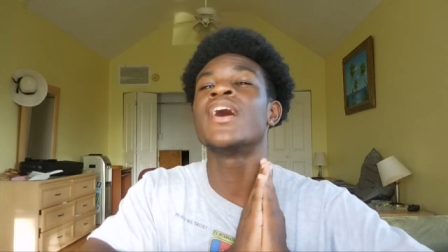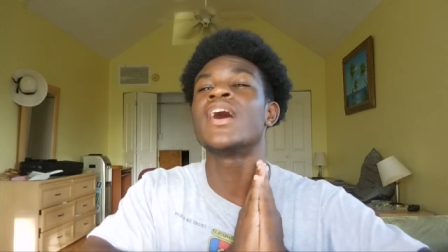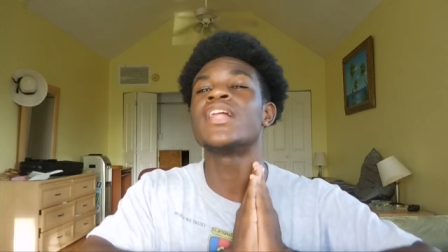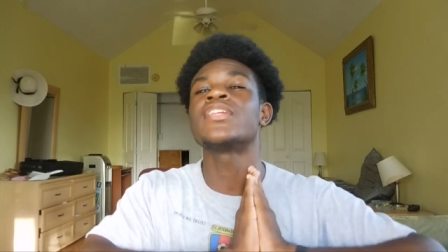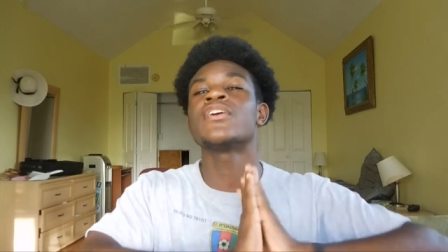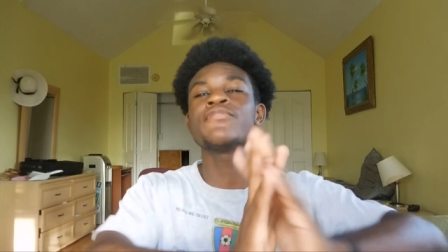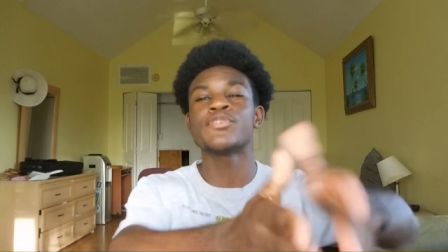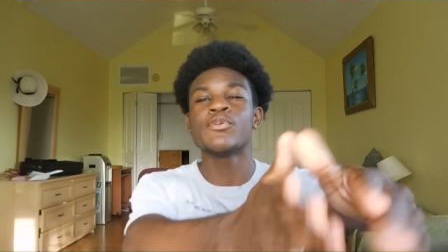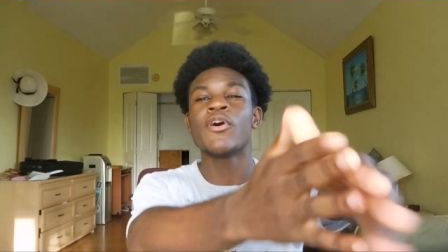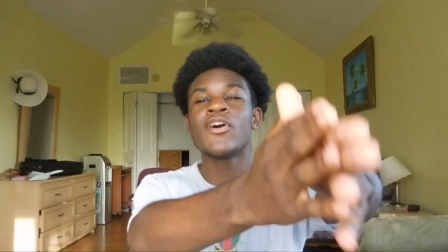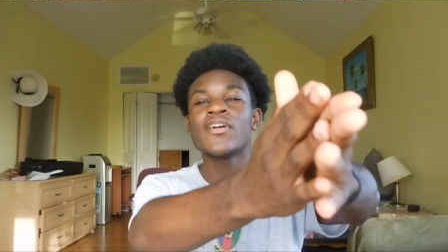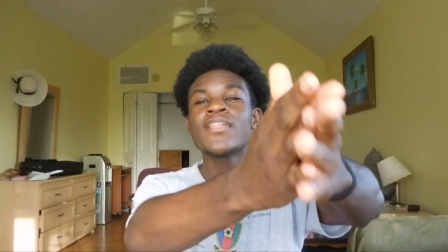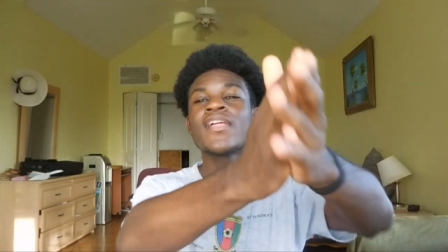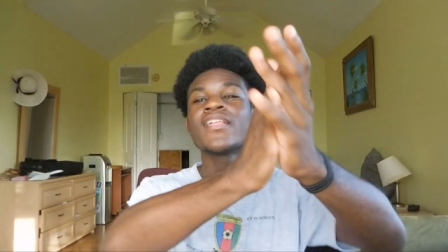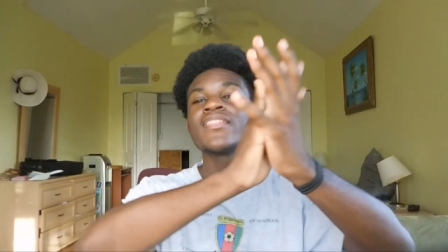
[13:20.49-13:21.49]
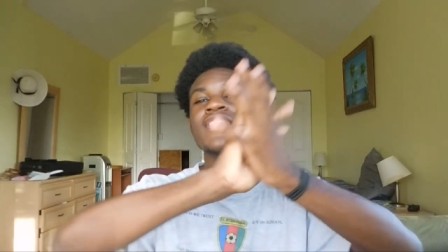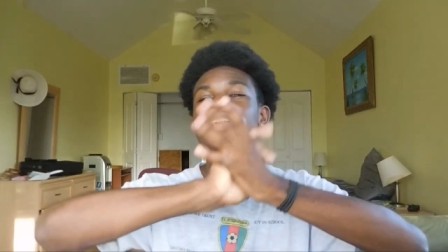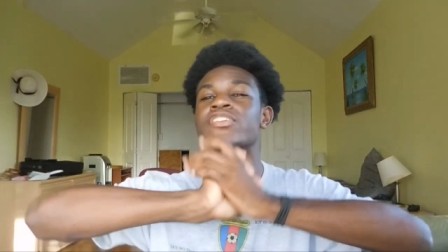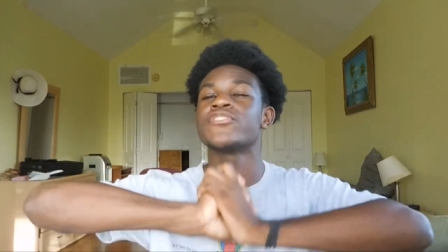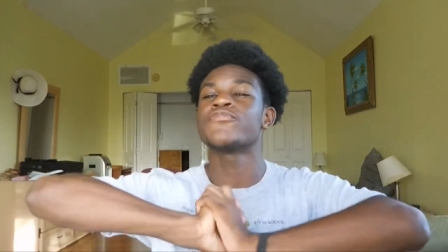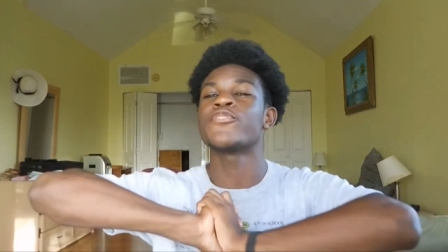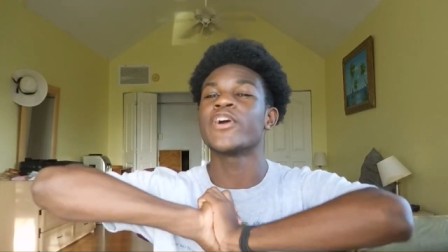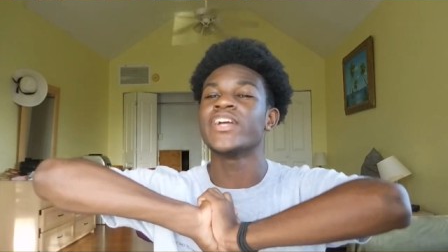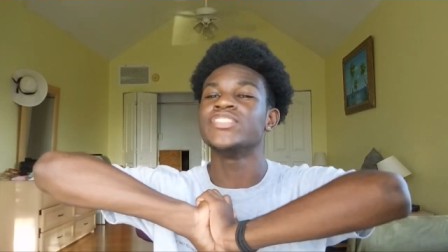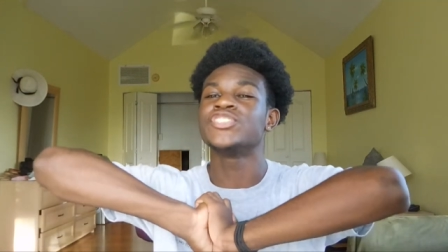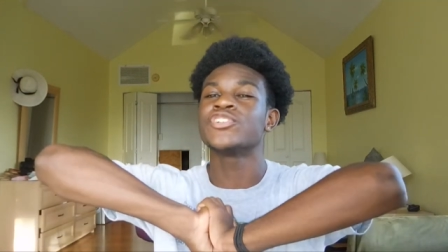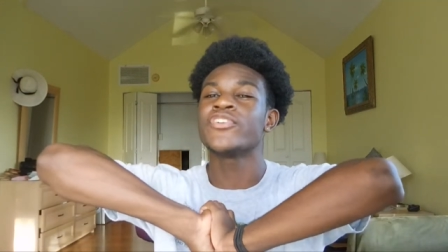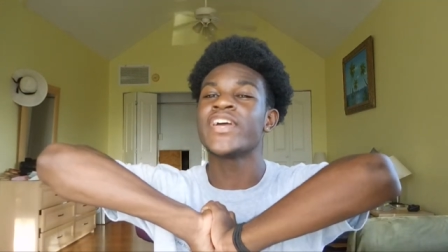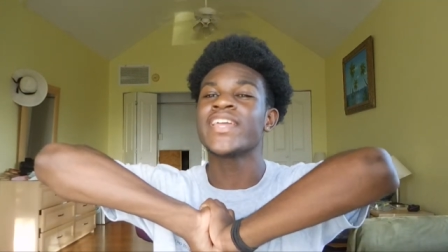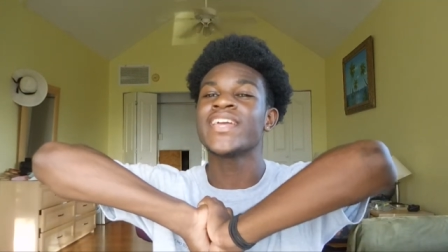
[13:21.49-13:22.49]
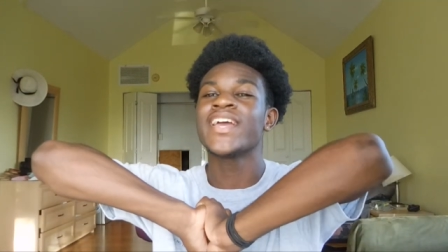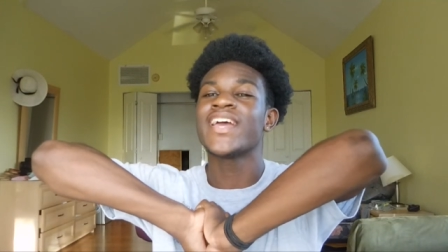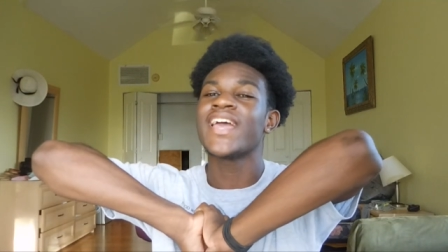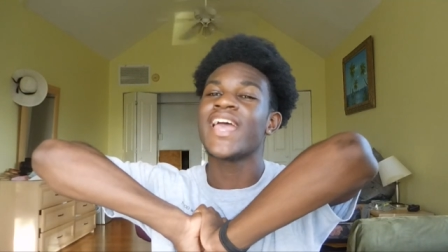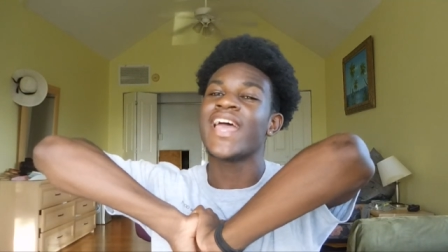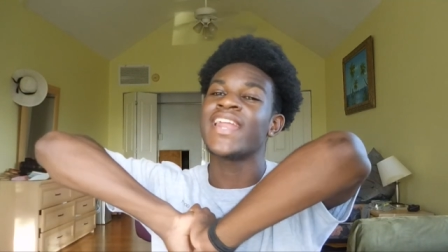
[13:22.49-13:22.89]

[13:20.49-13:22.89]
I love you all. Thank you for enjoying